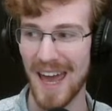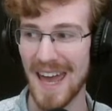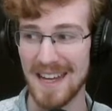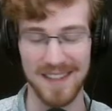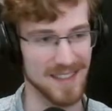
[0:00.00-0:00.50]

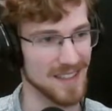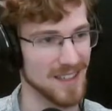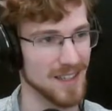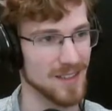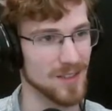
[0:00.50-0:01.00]
8.
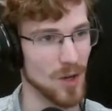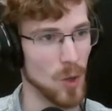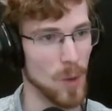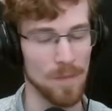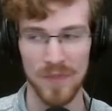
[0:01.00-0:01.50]

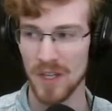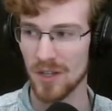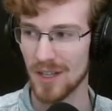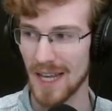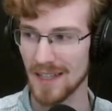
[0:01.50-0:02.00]
So
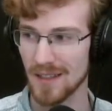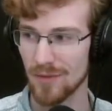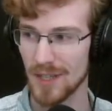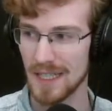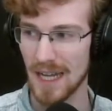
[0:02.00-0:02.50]

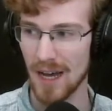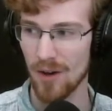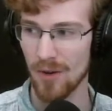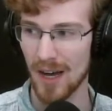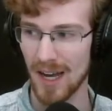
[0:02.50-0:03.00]
collectively
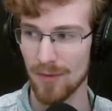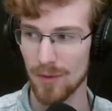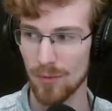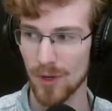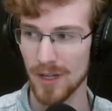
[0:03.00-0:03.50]
now I've
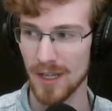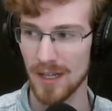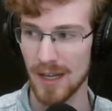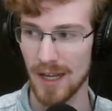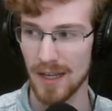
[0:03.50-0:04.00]
been working
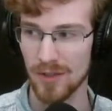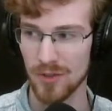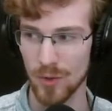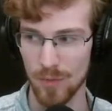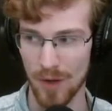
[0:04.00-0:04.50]
like
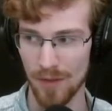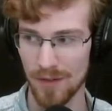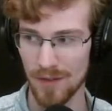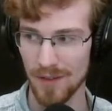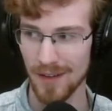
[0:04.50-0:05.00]
2 months